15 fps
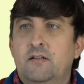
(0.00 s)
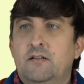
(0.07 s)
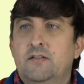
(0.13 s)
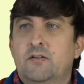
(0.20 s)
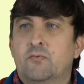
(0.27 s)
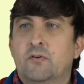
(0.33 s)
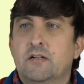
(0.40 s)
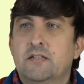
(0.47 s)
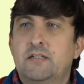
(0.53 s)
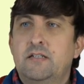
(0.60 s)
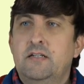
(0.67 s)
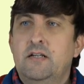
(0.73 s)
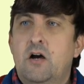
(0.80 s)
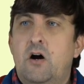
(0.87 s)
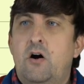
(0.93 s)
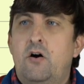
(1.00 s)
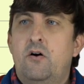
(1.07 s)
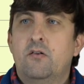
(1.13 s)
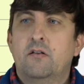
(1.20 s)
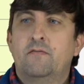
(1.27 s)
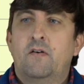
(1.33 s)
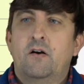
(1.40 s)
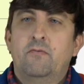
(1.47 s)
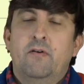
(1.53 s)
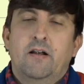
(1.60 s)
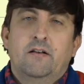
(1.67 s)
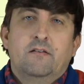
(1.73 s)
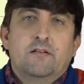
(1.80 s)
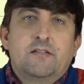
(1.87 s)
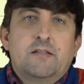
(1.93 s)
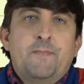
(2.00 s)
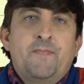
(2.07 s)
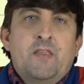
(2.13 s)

So we're going to see all of our records.